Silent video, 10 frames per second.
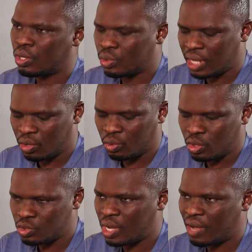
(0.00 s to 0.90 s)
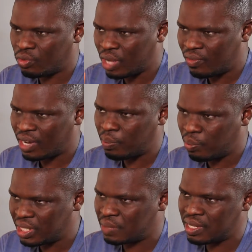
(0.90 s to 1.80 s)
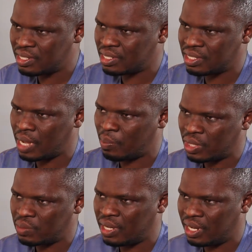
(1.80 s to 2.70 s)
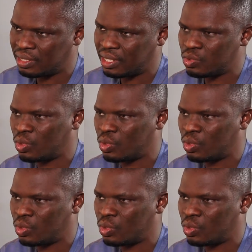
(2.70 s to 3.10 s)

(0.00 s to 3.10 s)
Then you also have to have an appointment system, appointment letter.